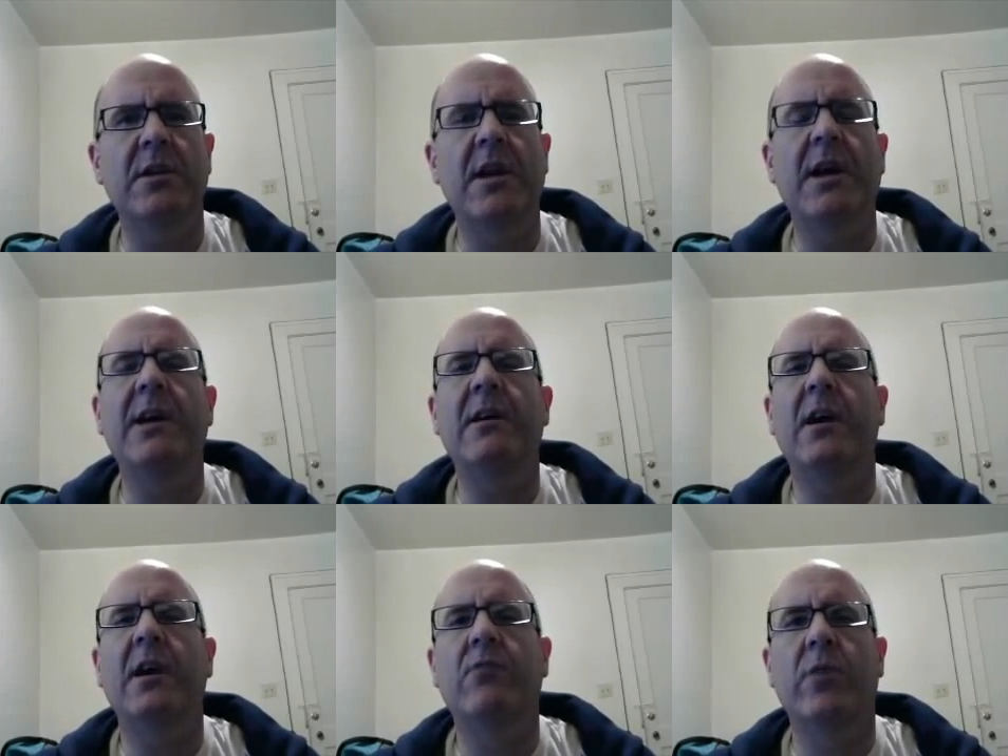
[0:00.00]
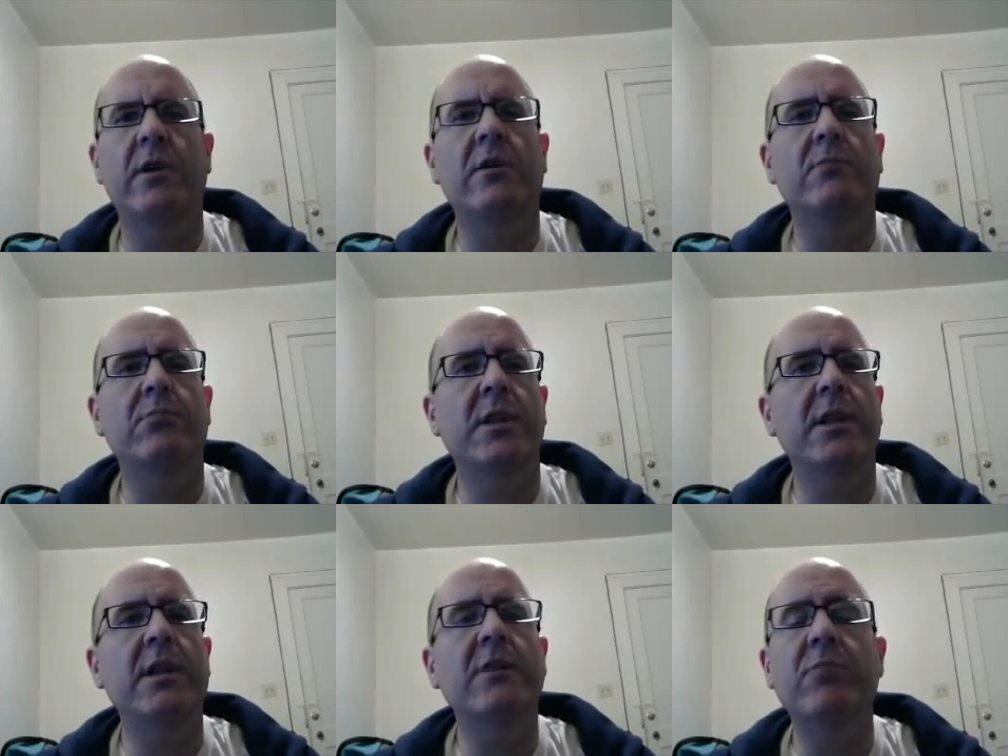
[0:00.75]
Now, I've run into
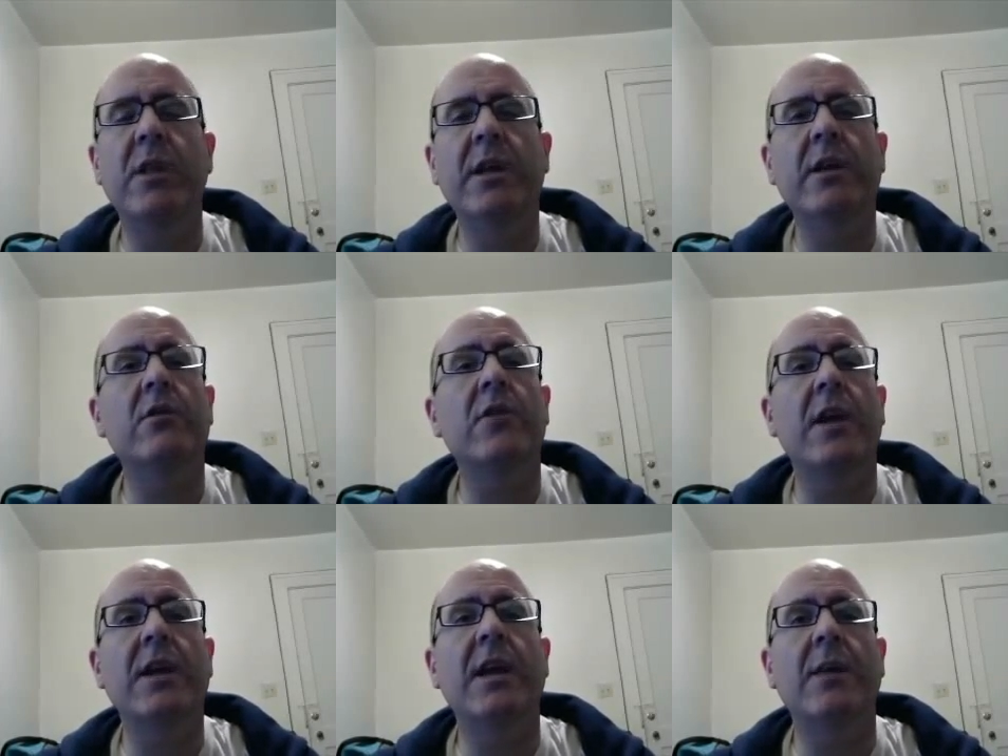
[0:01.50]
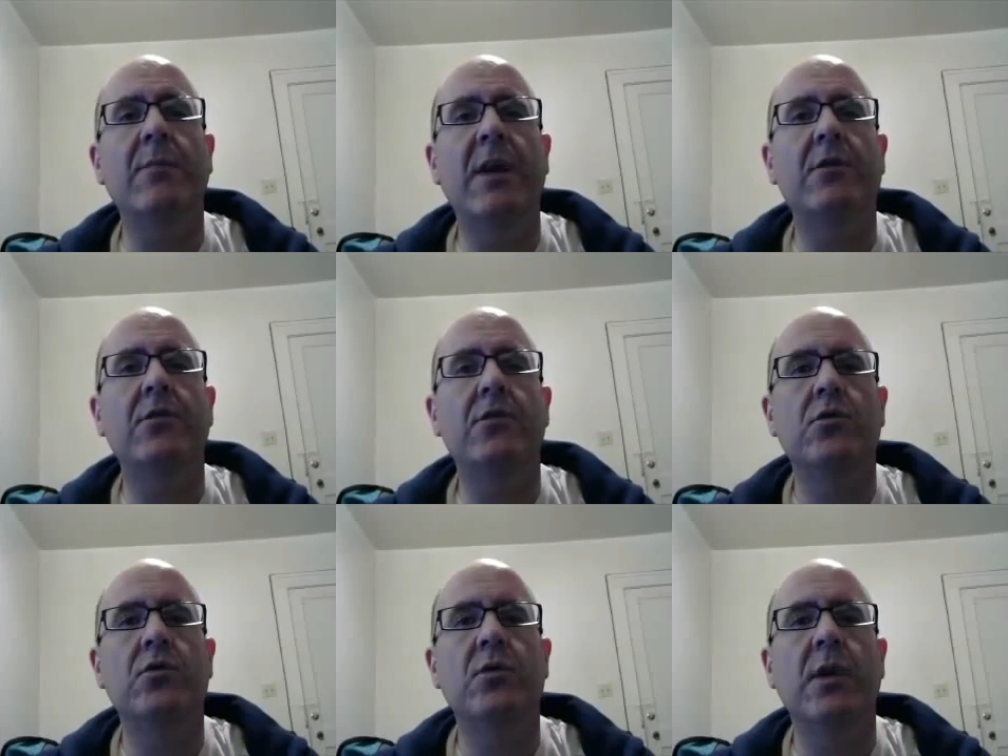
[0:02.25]
plenty of players and game
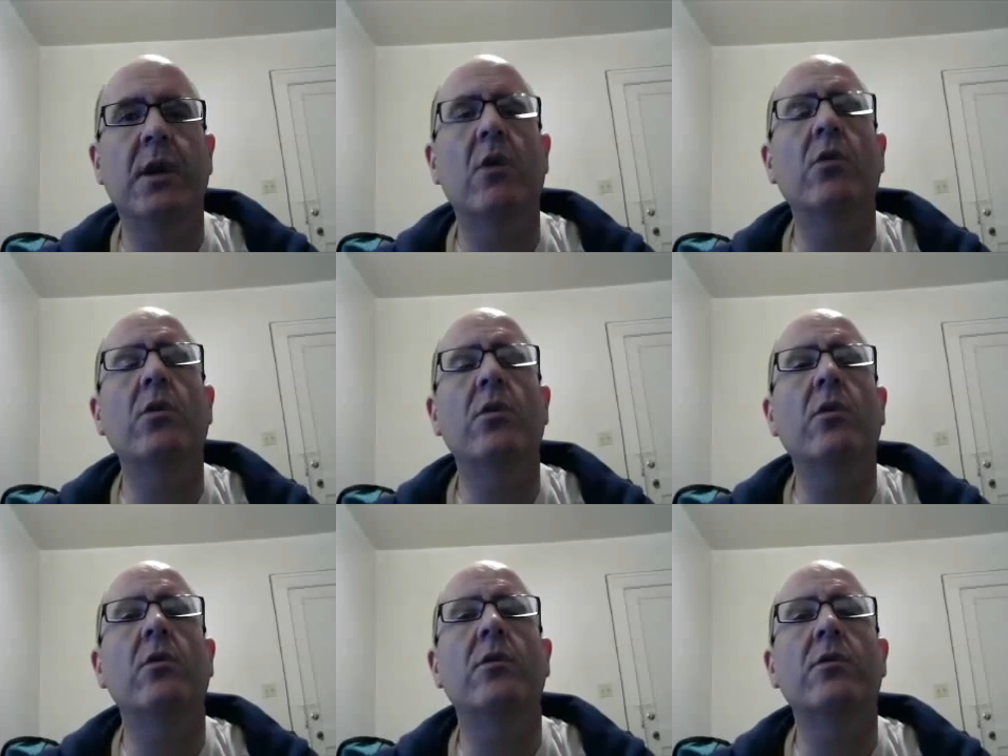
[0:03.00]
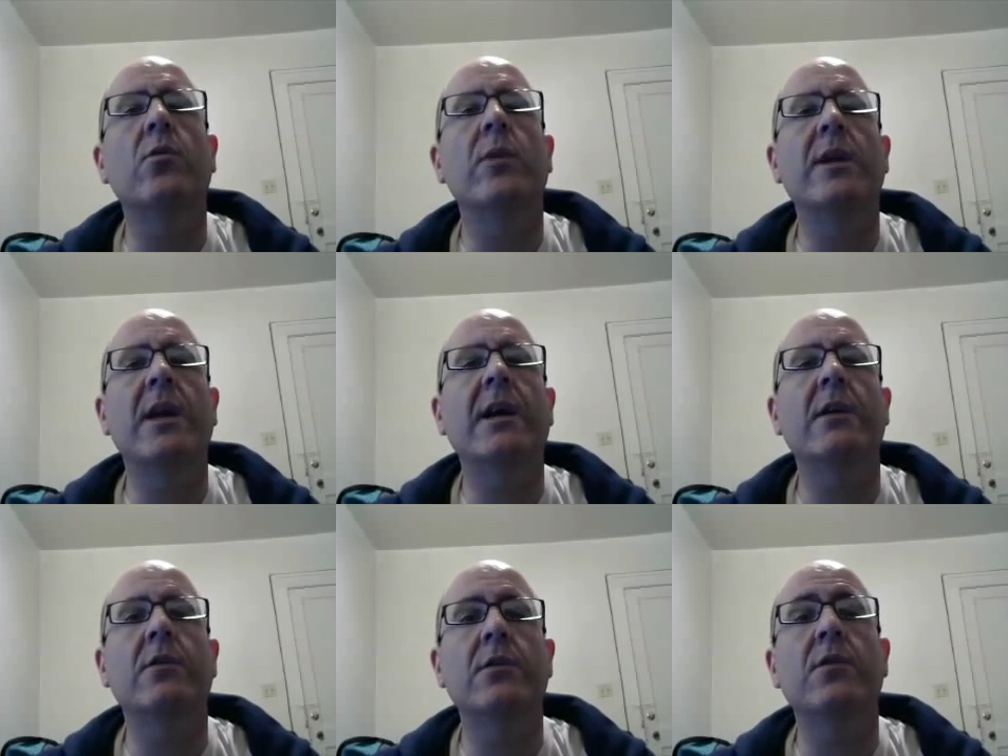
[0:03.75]
masters who think, oh, no, there's a way to
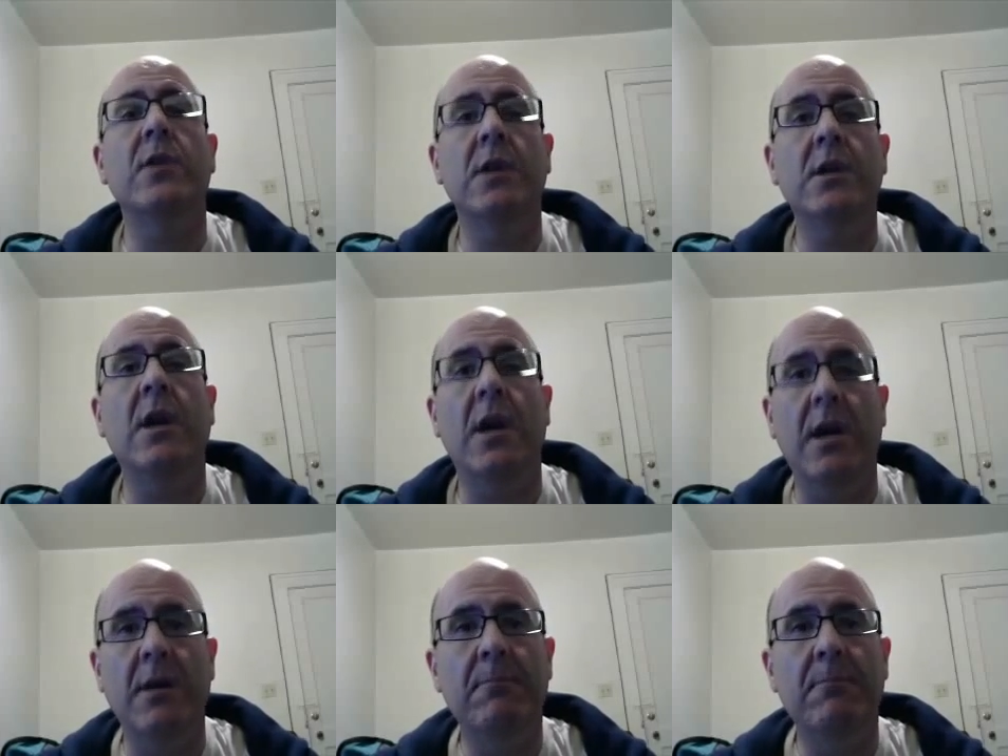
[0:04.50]
handle this in-game.